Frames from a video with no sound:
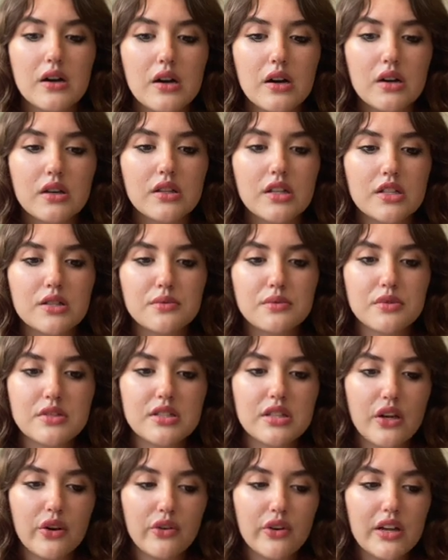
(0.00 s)
this
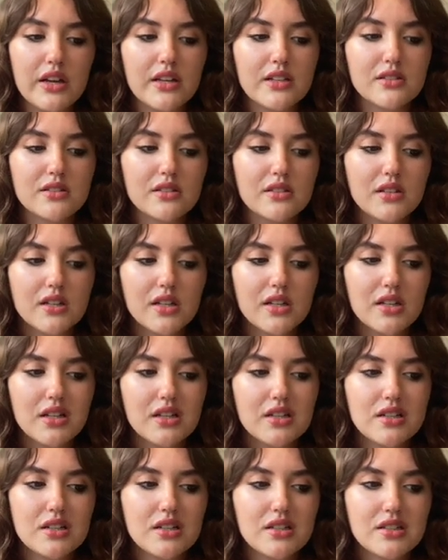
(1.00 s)
series
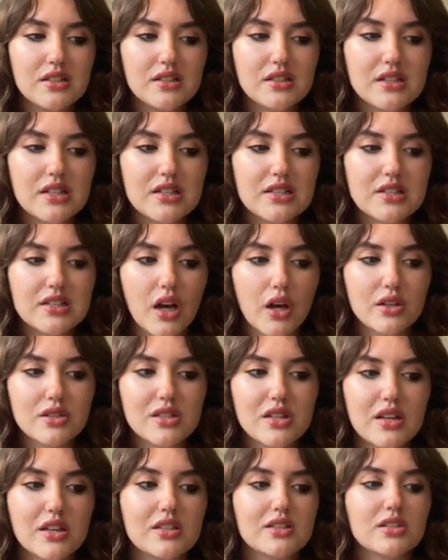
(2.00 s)

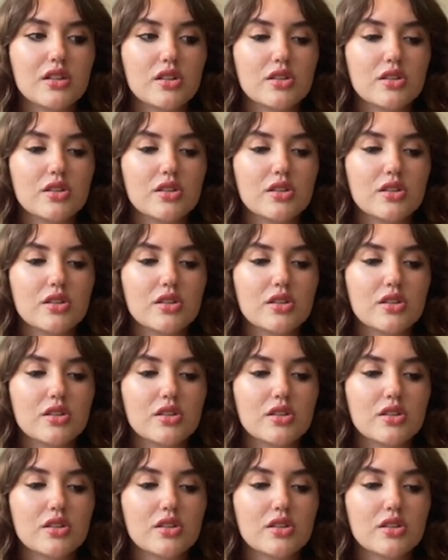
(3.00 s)
discusses